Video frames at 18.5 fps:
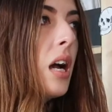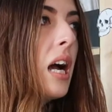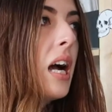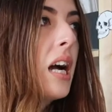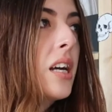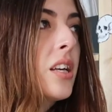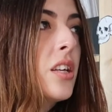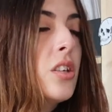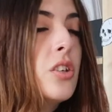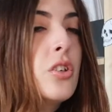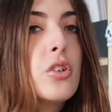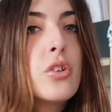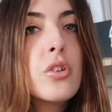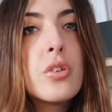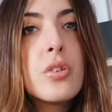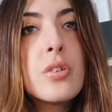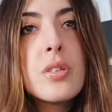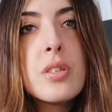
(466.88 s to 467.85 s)
I
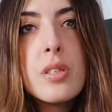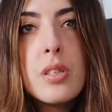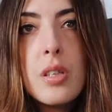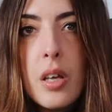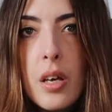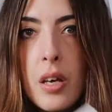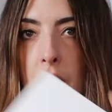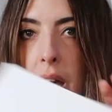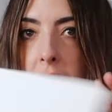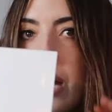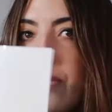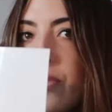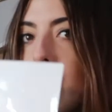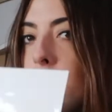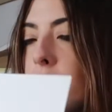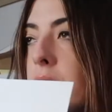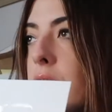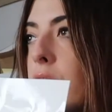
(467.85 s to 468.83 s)
use the
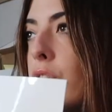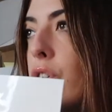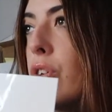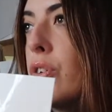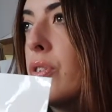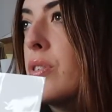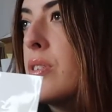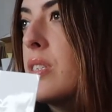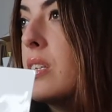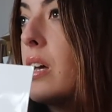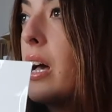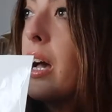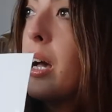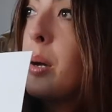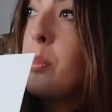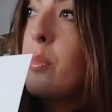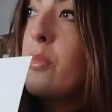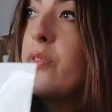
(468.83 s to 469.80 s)
Evergreen Goods
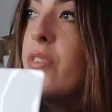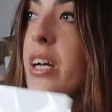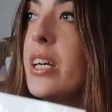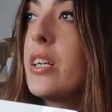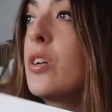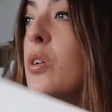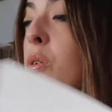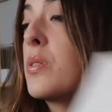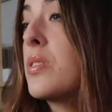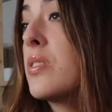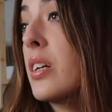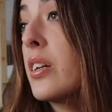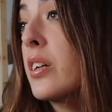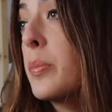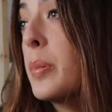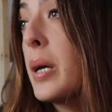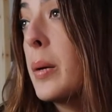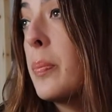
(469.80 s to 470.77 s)
vinyl
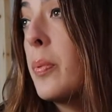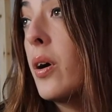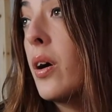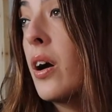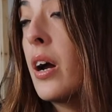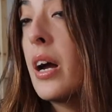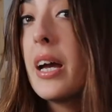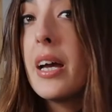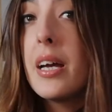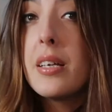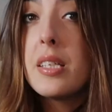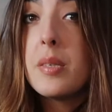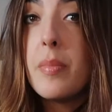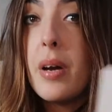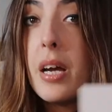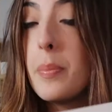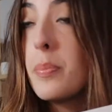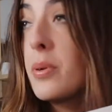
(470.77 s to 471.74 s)
sticker paper. It is
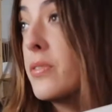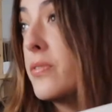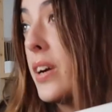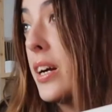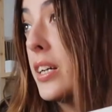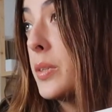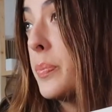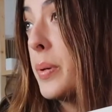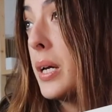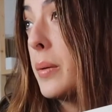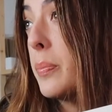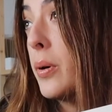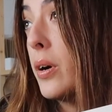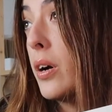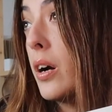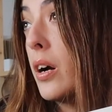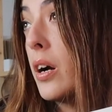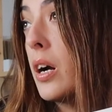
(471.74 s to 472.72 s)
my preferred
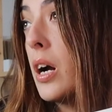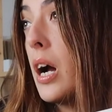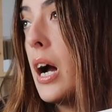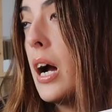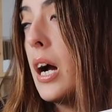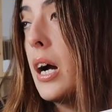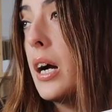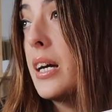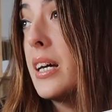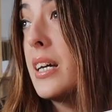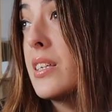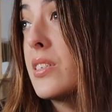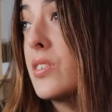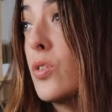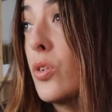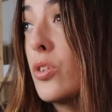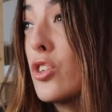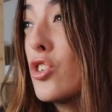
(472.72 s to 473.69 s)
paper. It
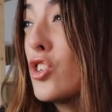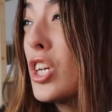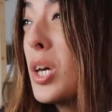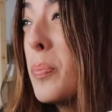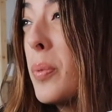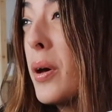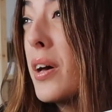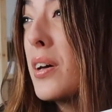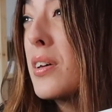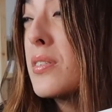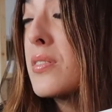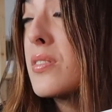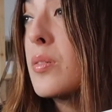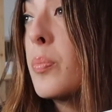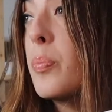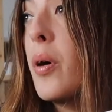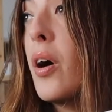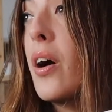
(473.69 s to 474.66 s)
is not the
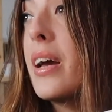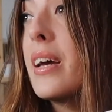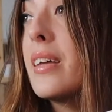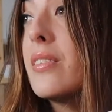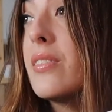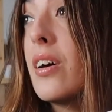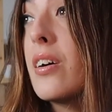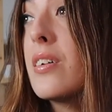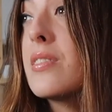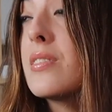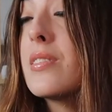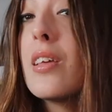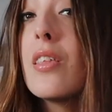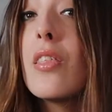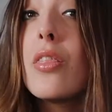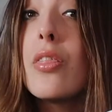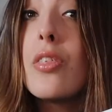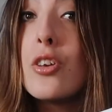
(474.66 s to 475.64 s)
cheapest, but it does
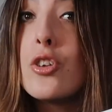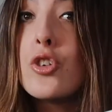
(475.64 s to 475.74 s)
the